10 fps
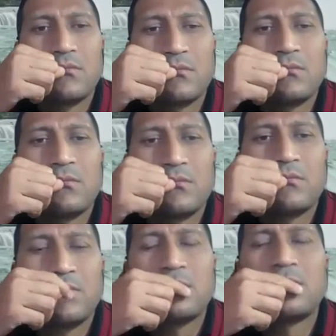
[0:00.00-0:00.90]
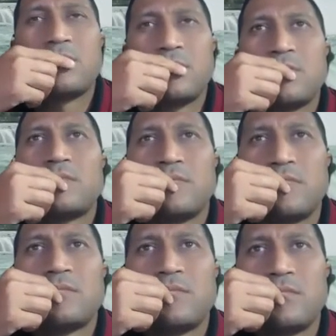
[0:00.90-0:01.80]
company I worked at, so you'll
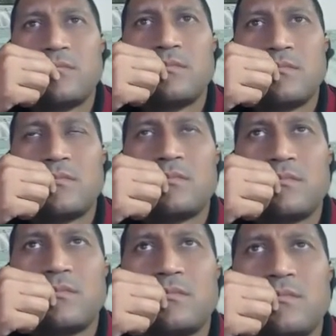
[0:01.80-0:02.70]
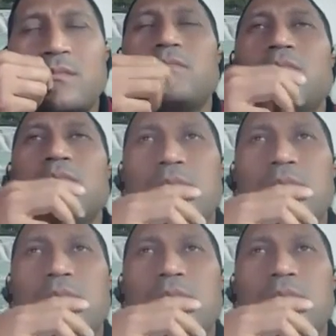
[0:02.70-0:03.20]
be perfectly fine. You need it.